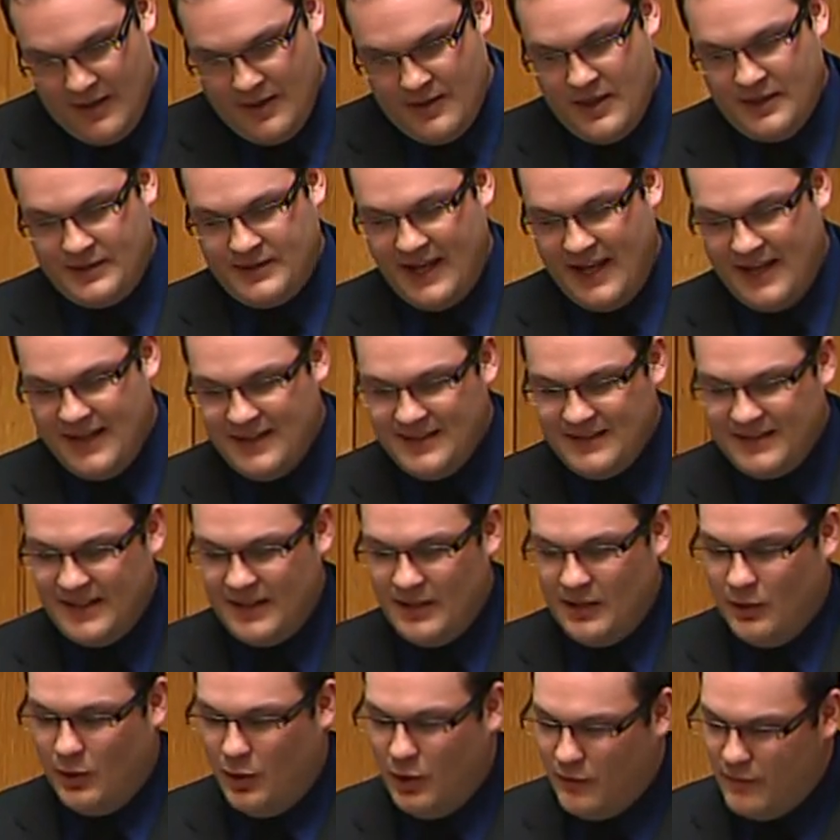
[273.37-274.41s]
the tendency
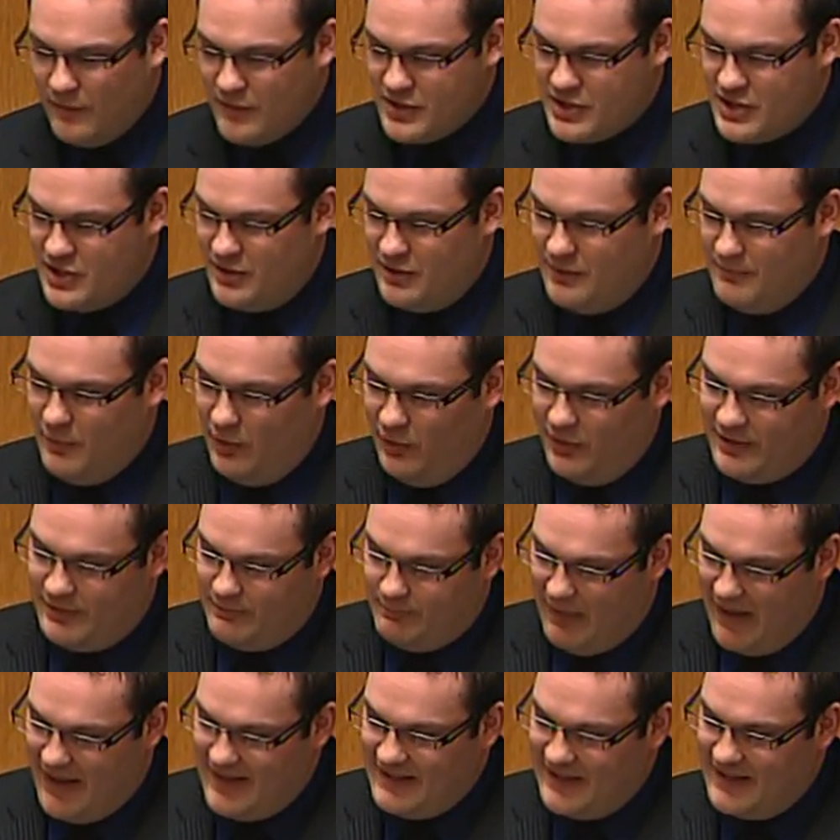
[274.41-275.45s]
to overshoot in both
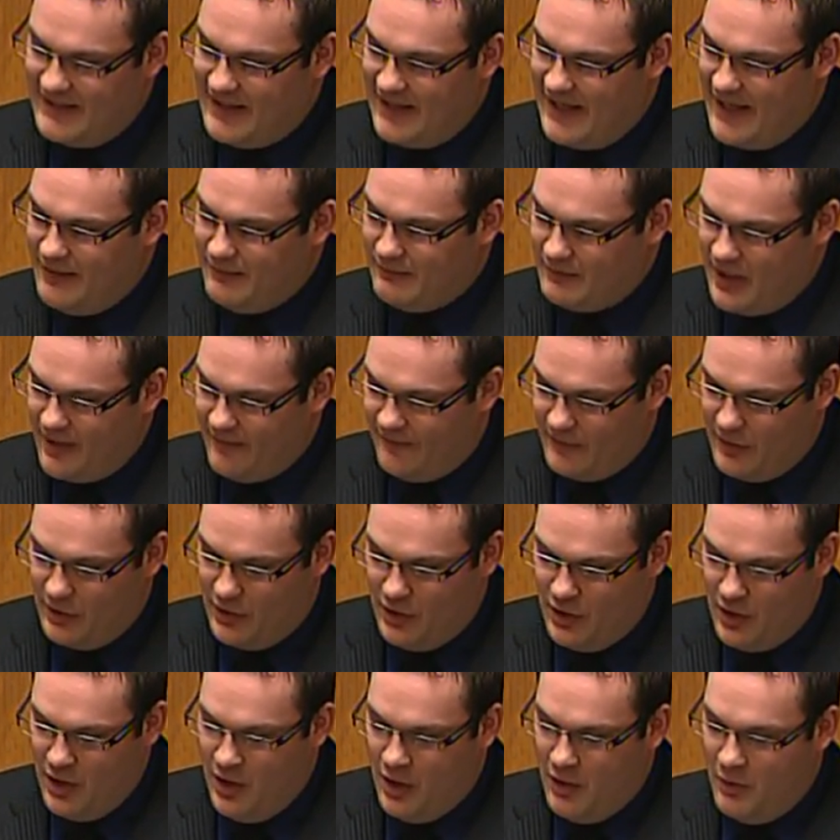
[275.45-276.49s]
spending and revenue